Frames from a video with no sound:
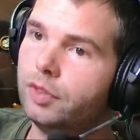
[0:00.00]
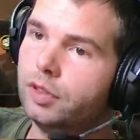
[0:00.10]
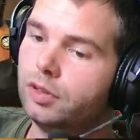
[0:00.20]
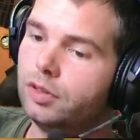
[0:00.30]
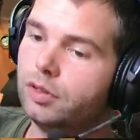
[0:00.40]

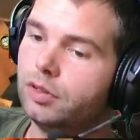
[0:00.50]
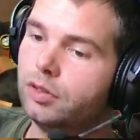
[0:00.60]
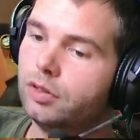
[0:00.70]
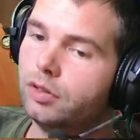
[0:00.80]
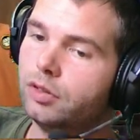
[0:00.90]

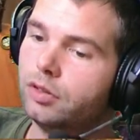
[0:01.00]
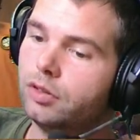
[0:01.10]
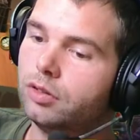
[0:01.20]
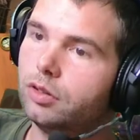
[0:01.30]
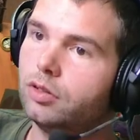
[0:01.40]

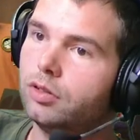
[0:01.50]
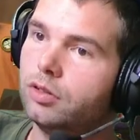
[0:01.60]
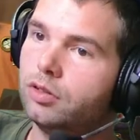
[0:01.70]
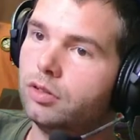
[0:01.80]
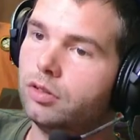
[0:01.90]

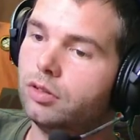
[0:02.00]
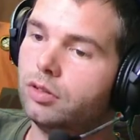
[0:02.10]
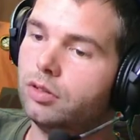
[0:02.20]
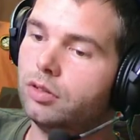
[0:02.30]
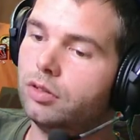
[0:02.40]

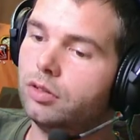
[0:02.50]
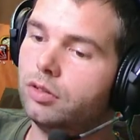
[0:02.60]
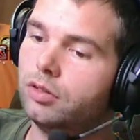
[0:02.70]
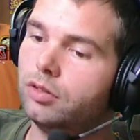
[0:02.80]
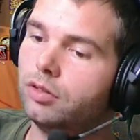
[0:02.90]

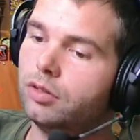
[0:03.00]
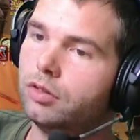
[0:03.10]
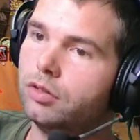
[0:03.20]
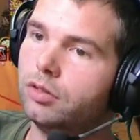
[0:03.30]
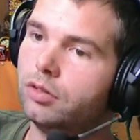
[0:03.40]

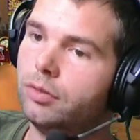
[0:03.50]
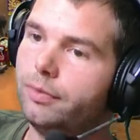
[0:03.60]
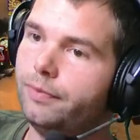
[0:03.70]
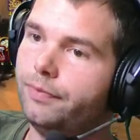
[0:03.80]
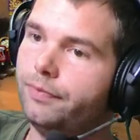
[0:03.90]

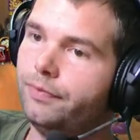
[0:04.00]
(no one is talking)